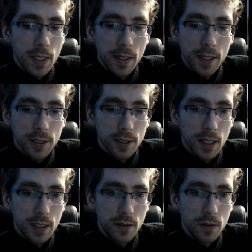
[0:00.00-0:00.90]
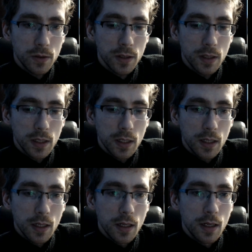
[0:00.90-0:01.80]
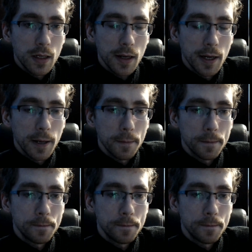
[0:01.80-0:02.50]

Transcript: as a side note um,